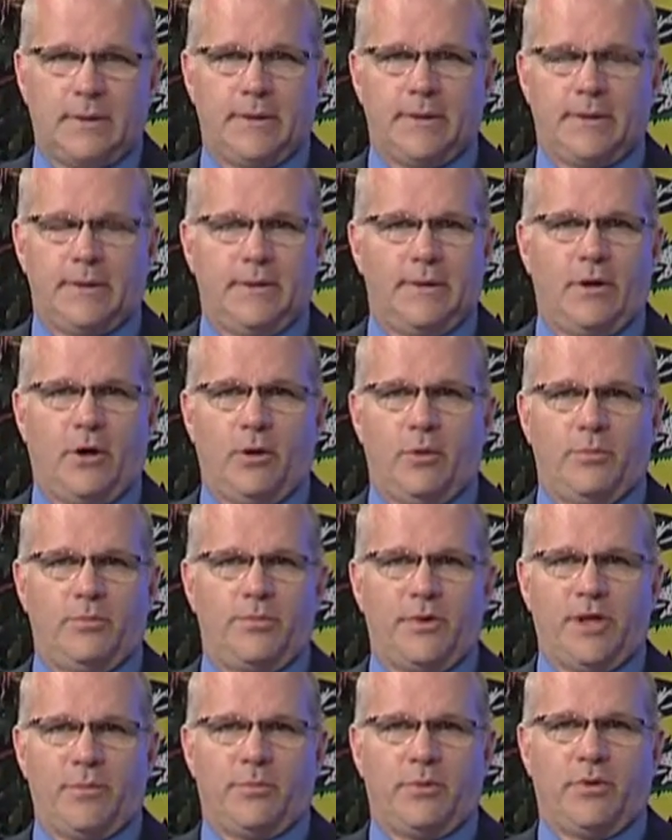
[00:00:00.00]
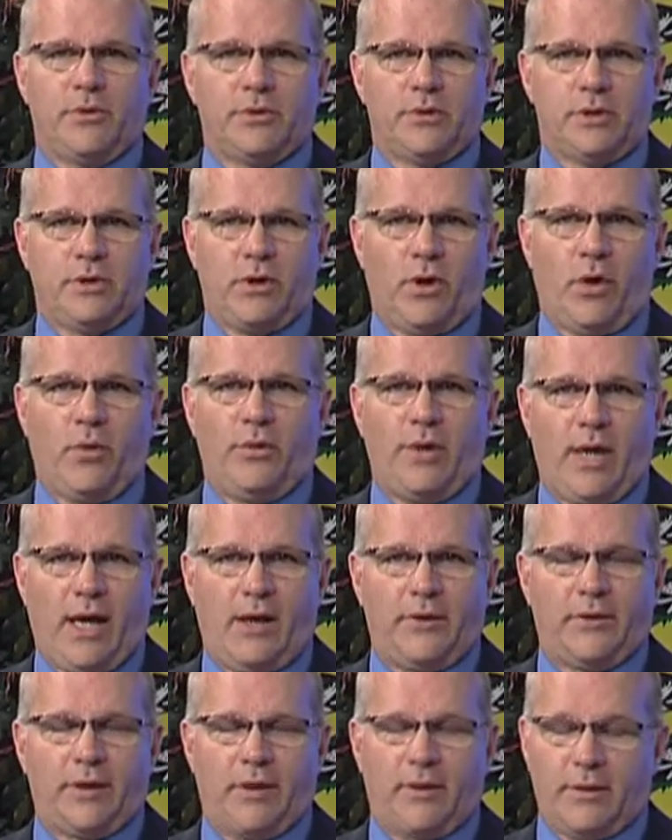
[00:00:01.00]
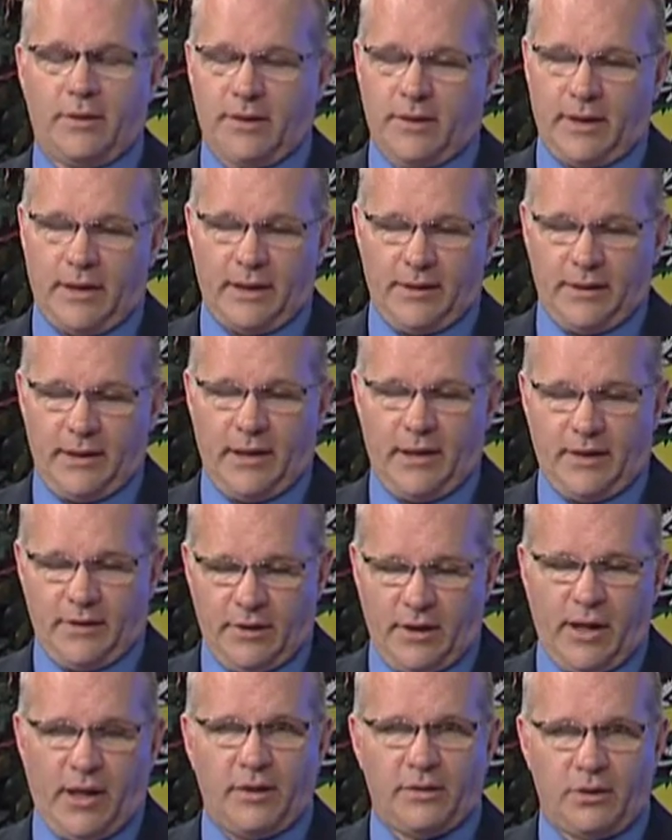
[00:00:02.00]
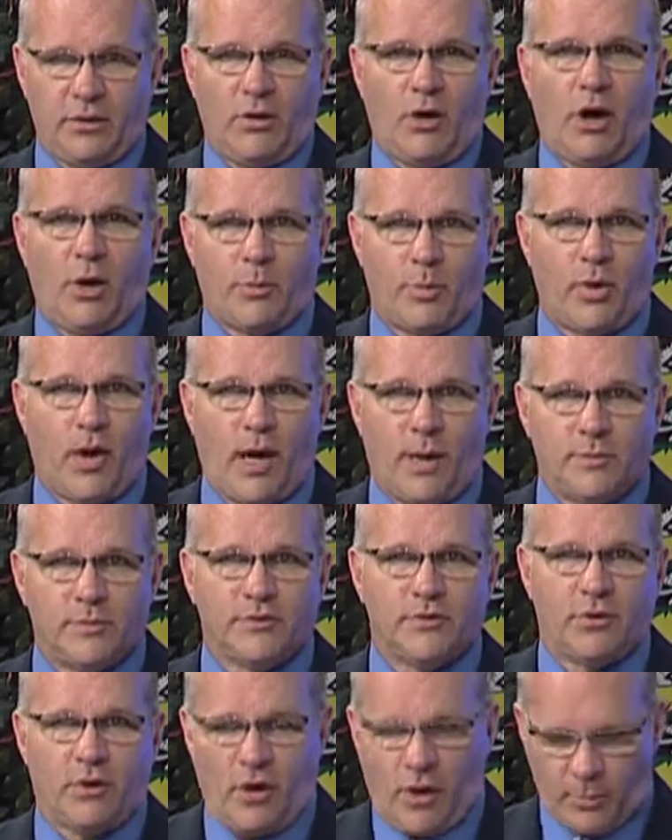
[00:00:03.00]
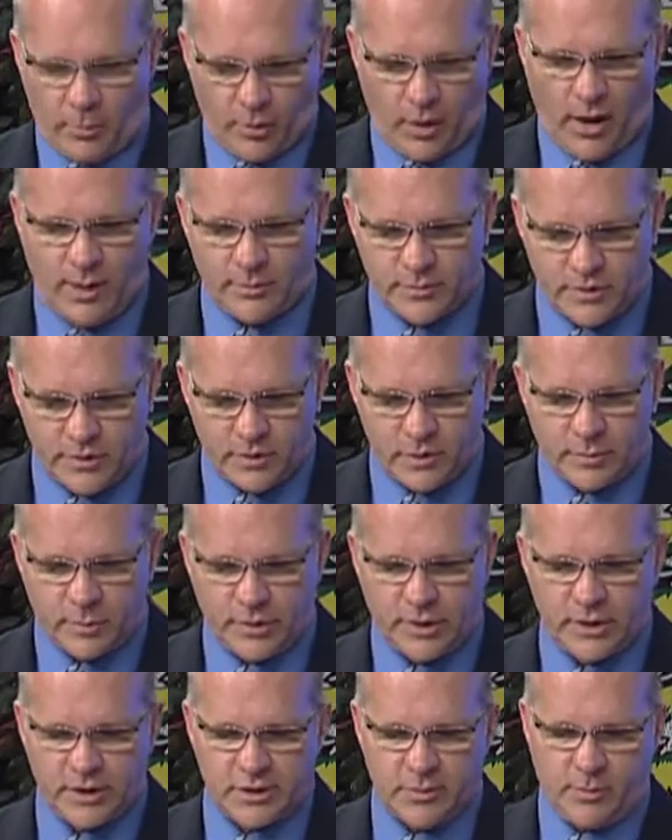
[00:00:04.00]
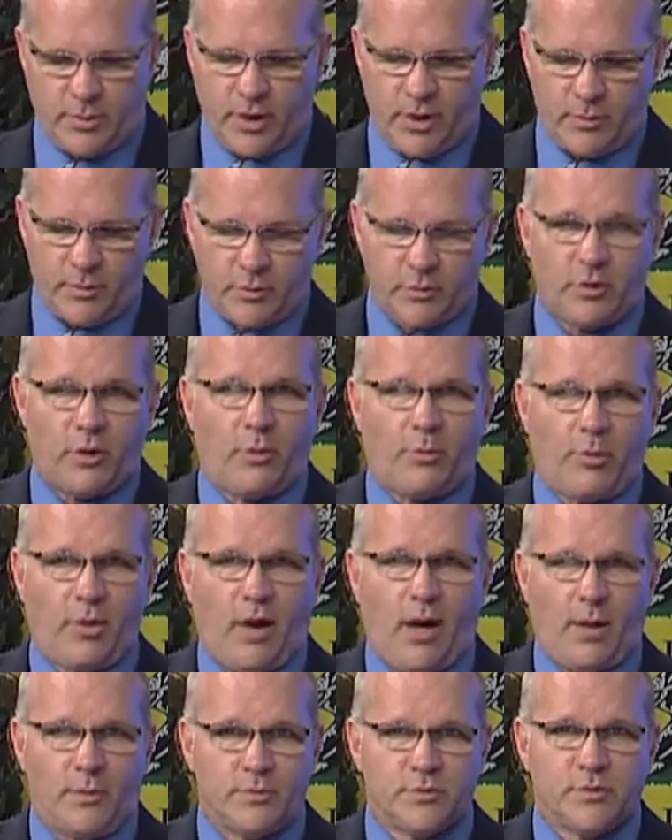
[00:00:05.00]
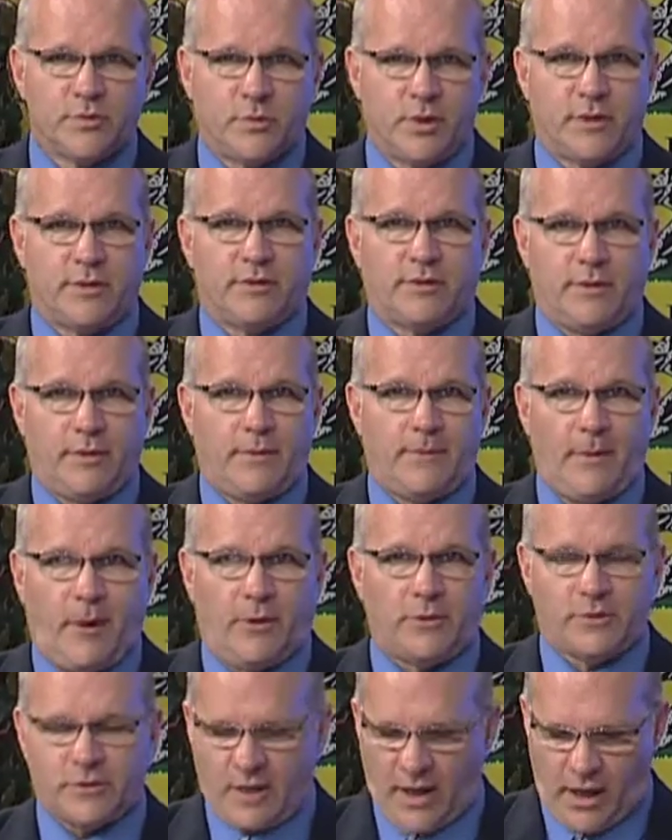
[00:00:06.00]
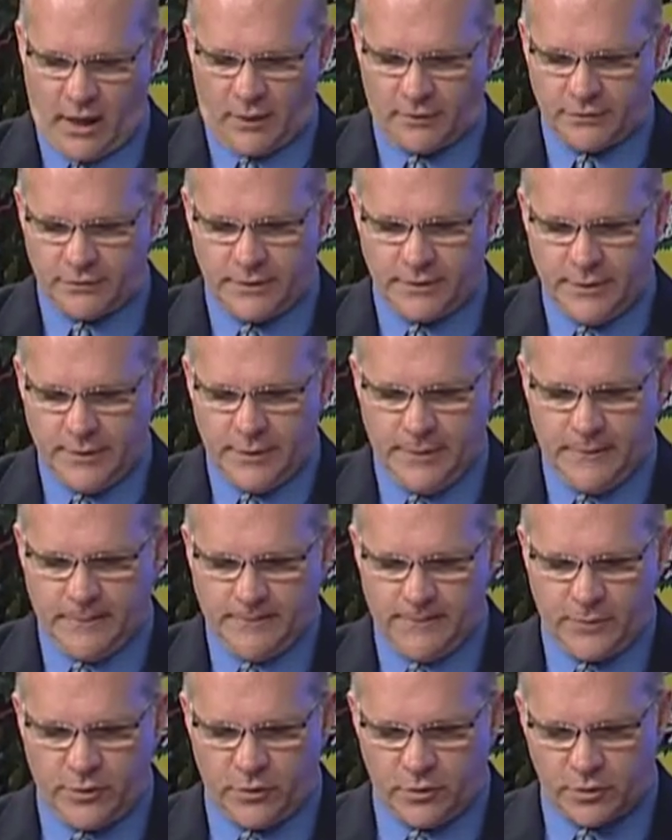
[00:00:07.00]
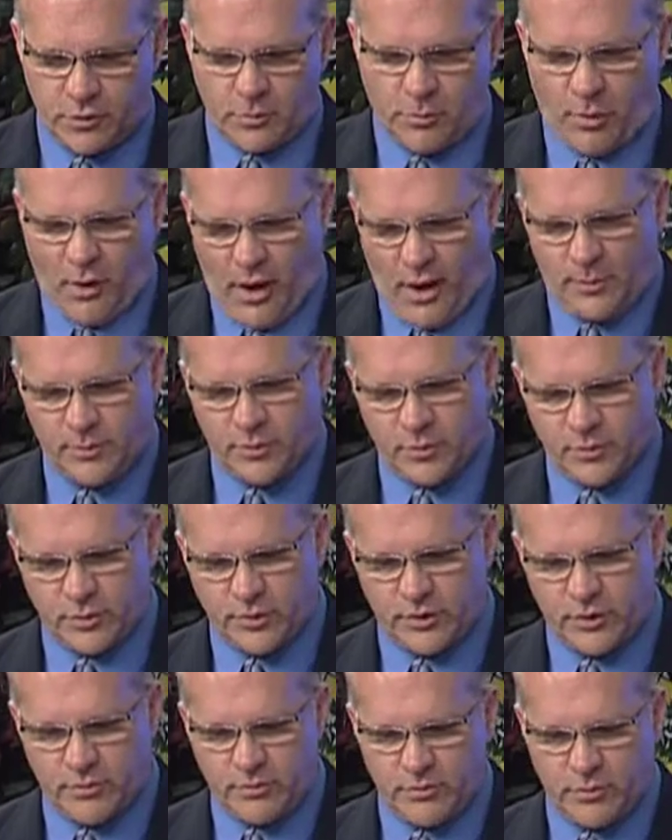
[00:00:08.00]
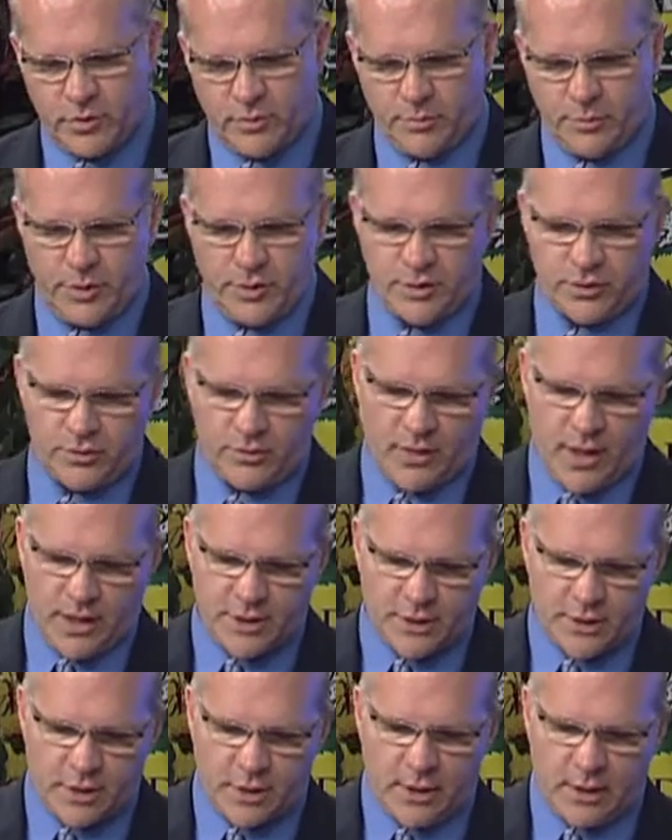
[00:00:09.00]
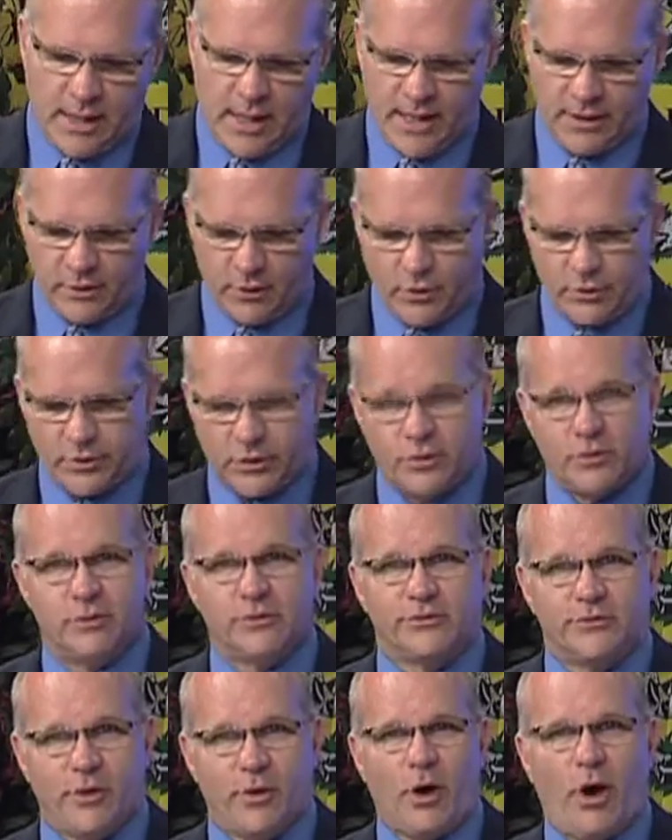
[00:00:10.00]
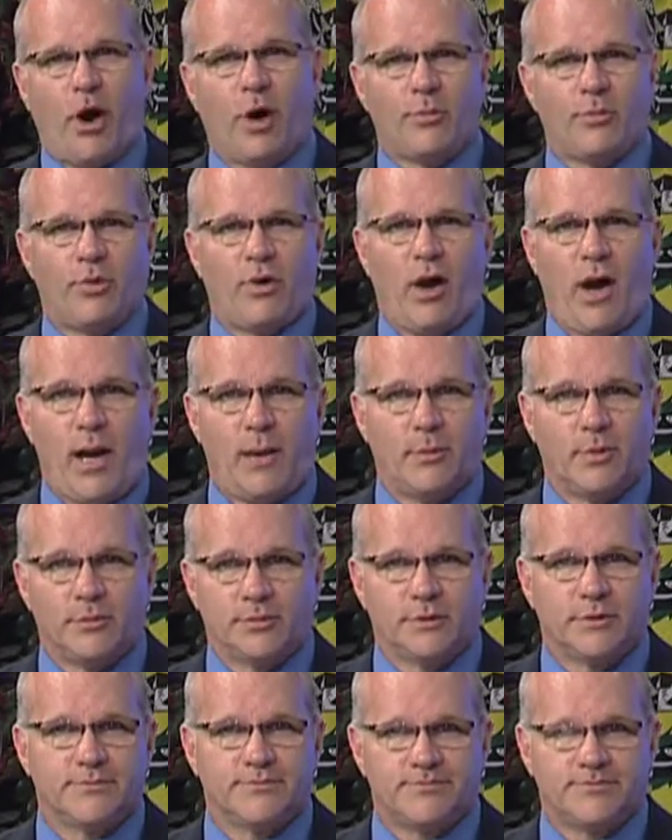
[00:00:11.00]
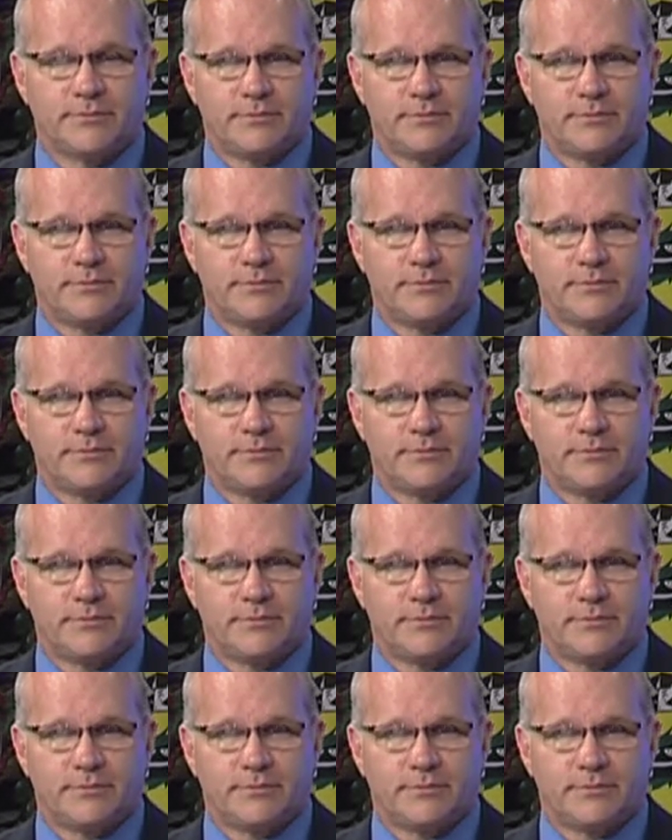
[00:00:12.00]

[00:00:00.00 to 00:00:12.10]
You know, people, you go down there, and, and, and there are problems. There are problems in the police department. There are problems with ourselves. There's problems with the administration and landlord schools. There are problems.